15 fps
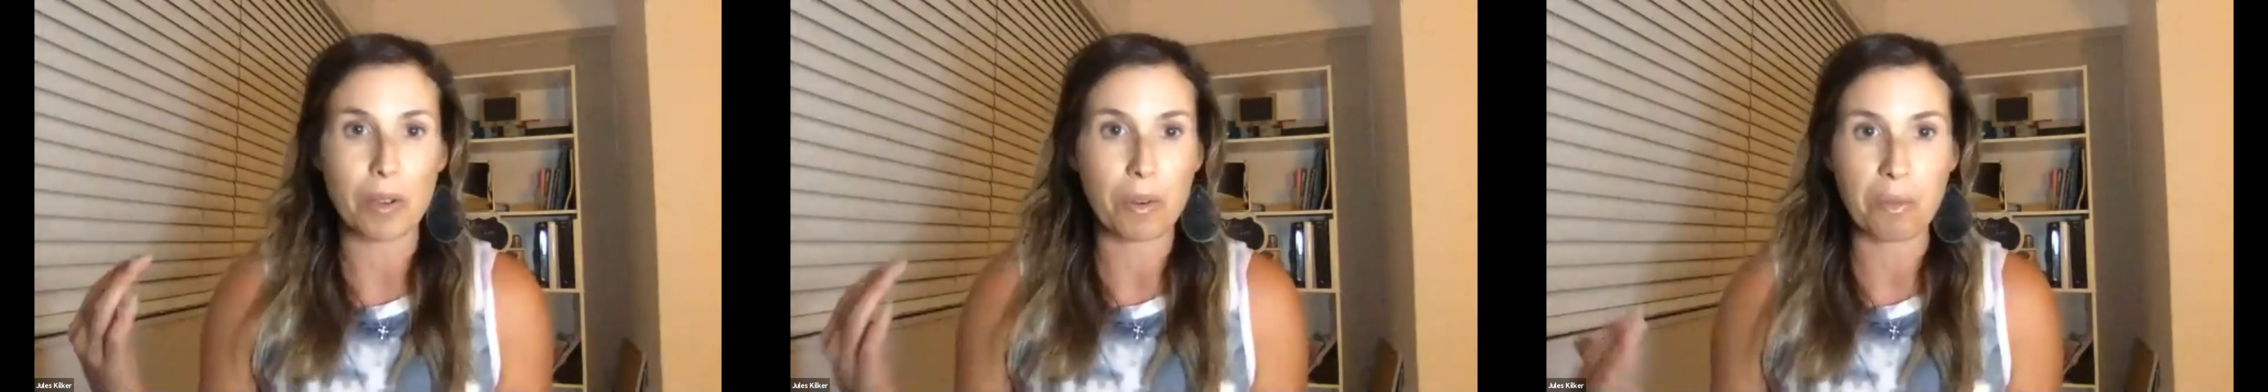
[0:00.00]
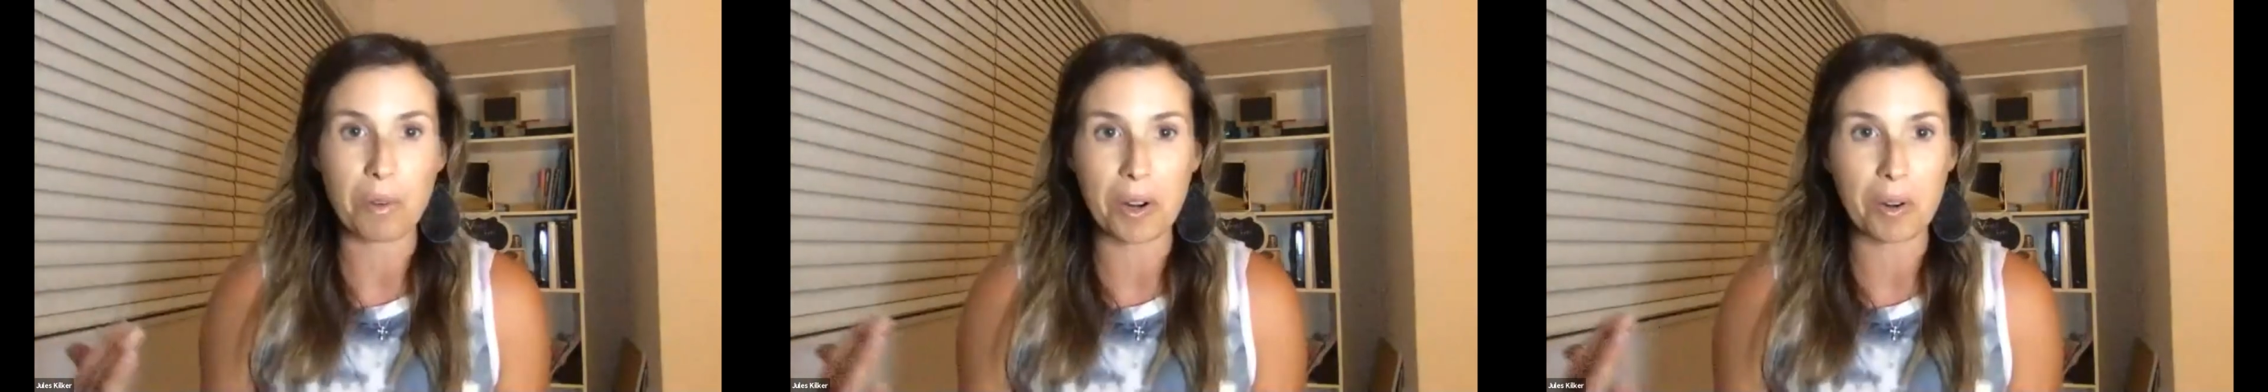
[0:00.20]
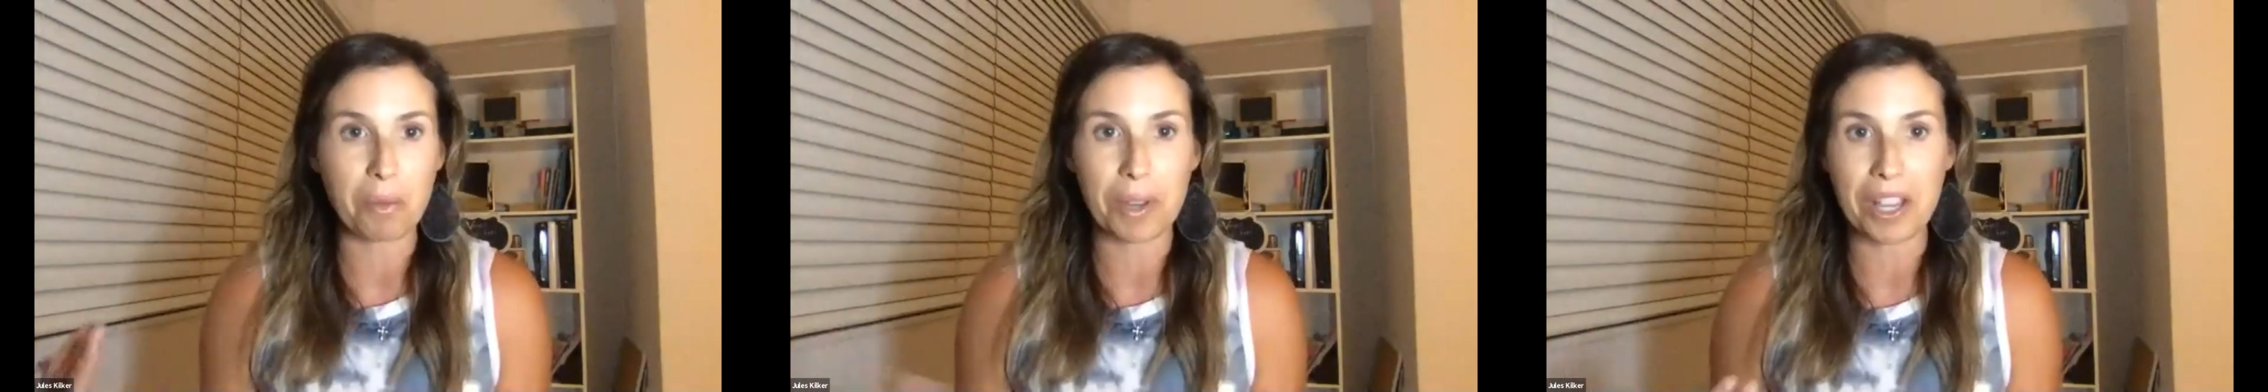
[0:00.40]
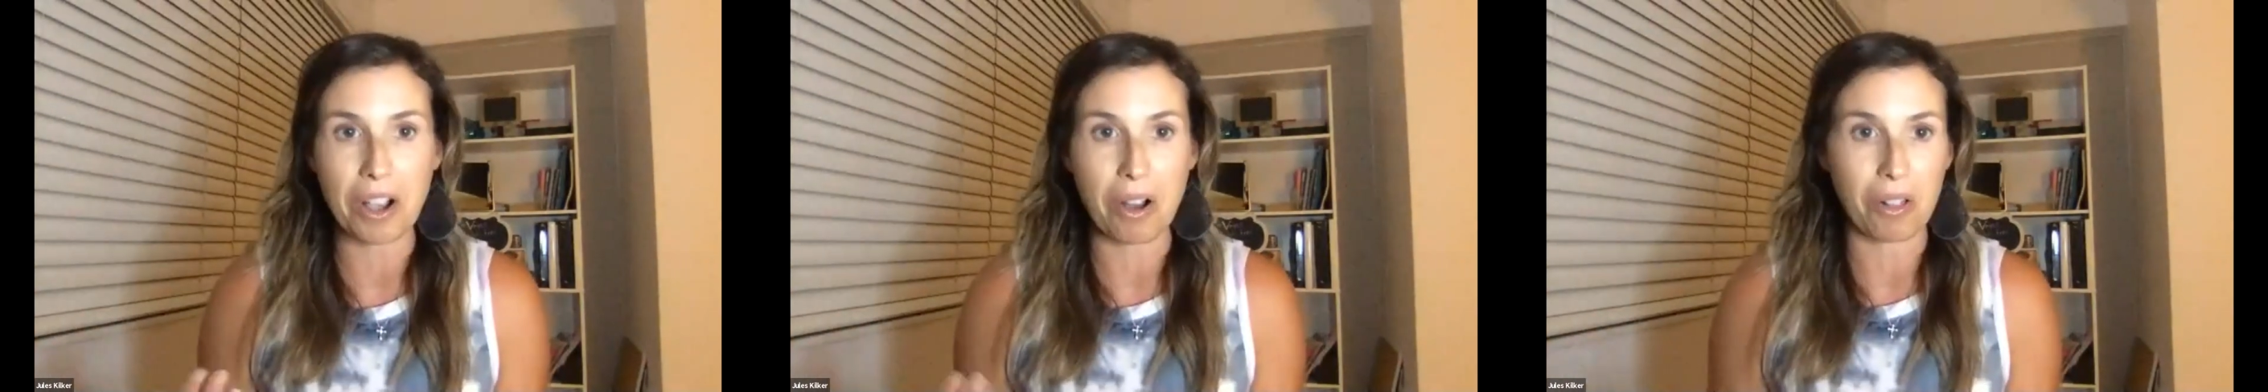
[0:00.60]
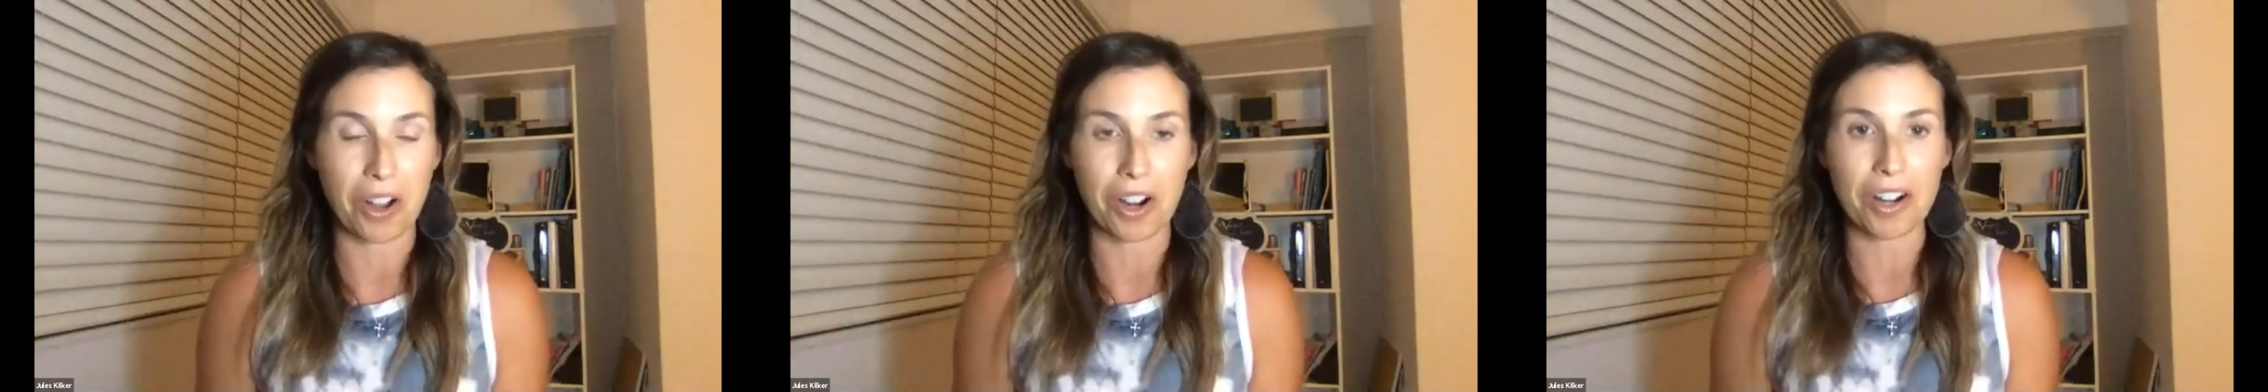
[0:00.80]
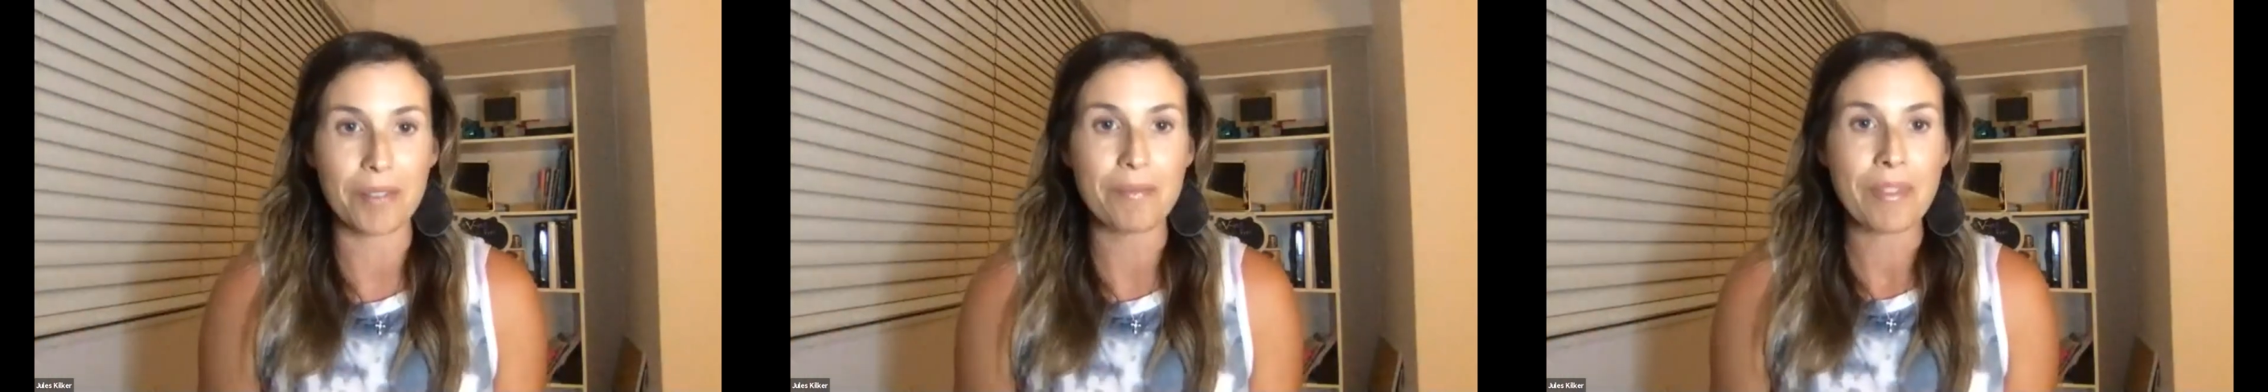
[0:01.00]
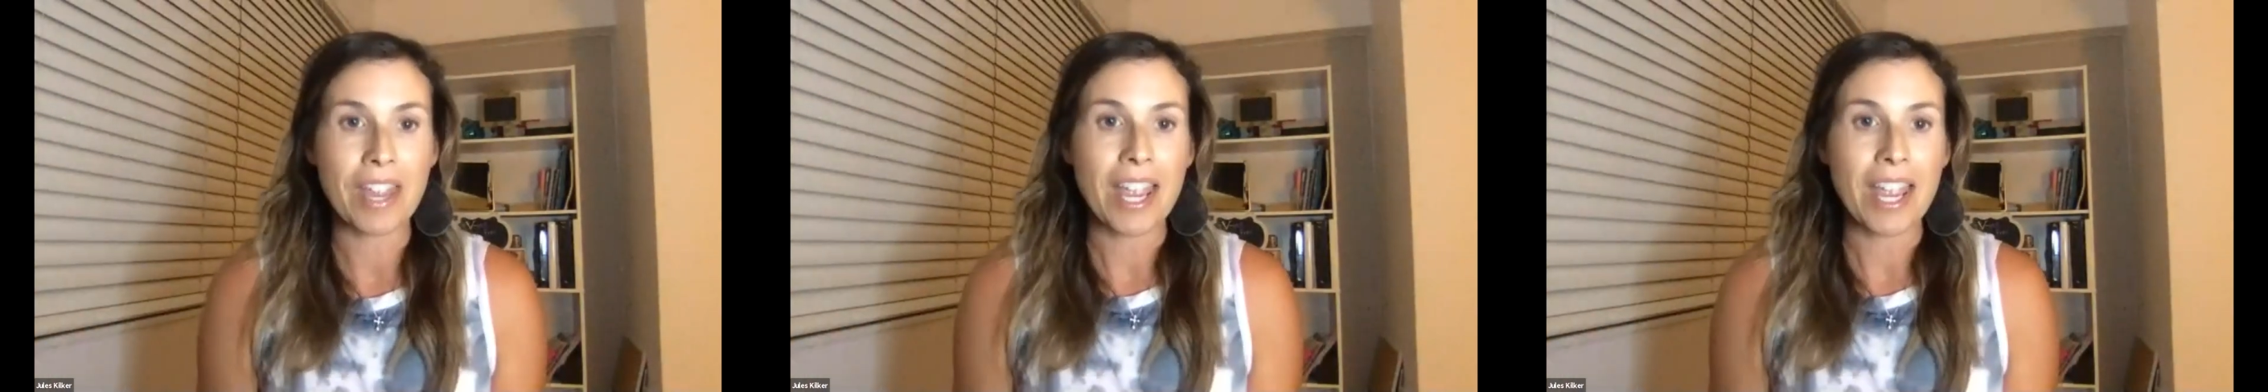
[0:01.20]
where we all are.